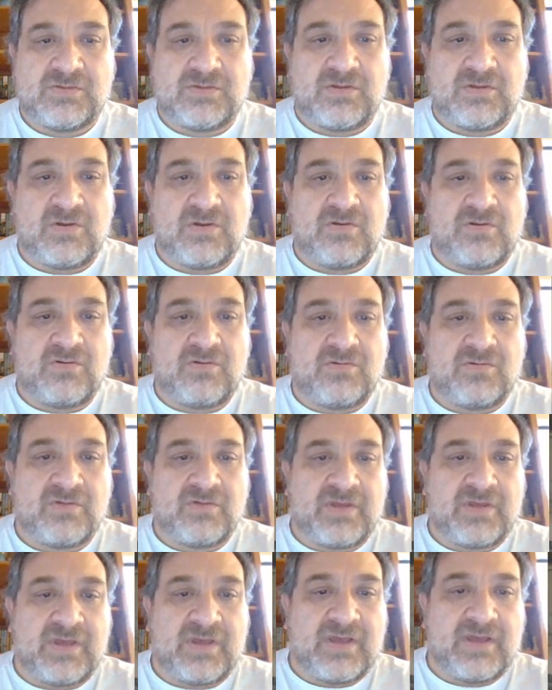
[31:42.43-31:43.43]

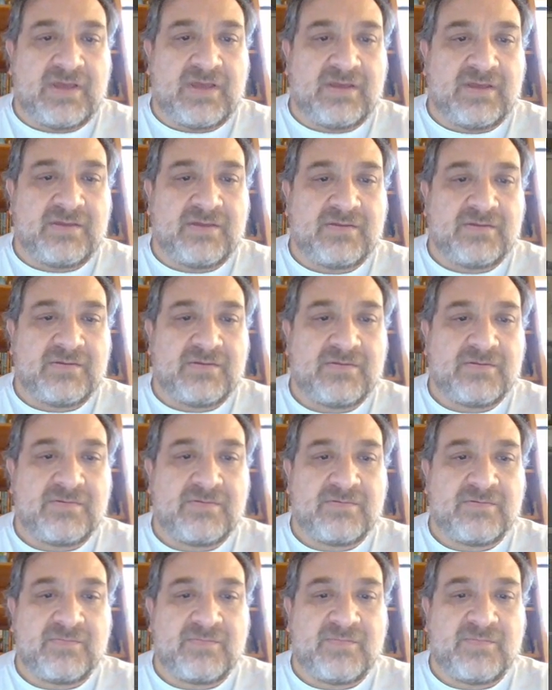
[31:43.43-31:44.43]
Okay.
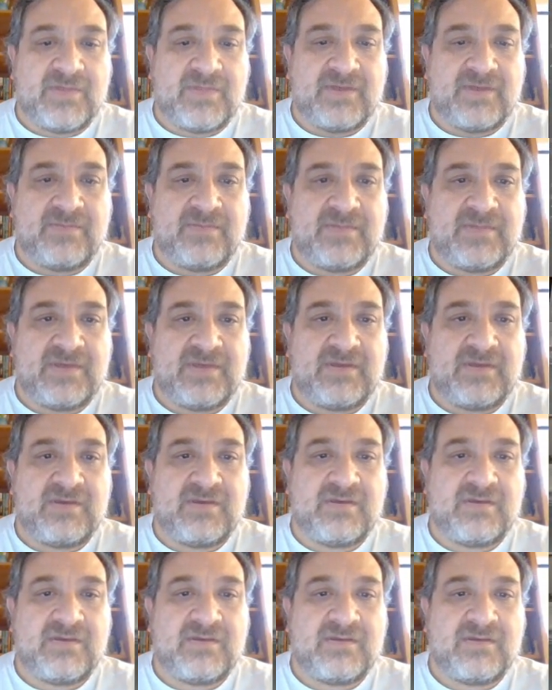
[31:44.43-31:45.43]

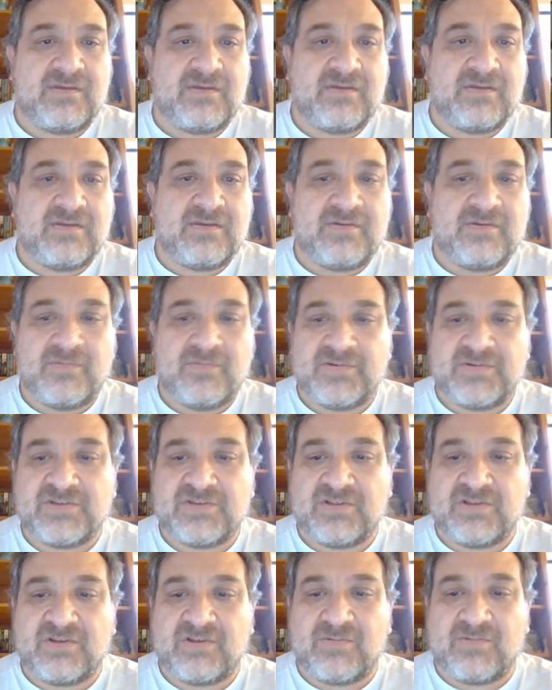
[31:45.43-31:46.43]
Maybe we
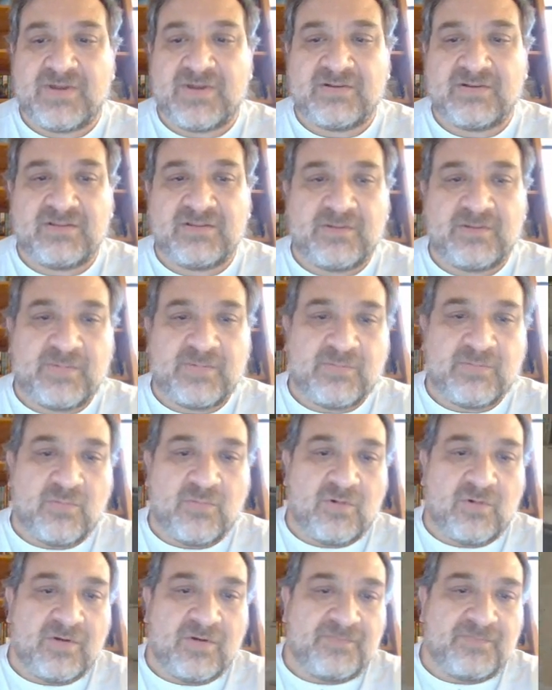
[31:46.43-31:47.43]
should look around a little bit
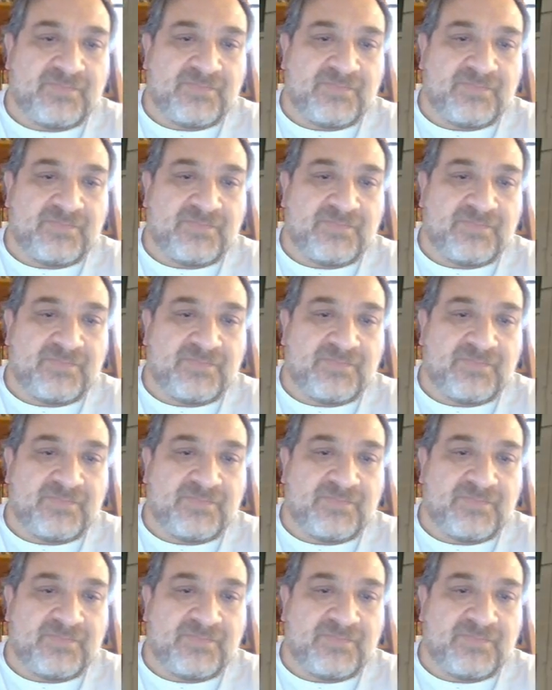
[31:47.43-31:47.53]
more.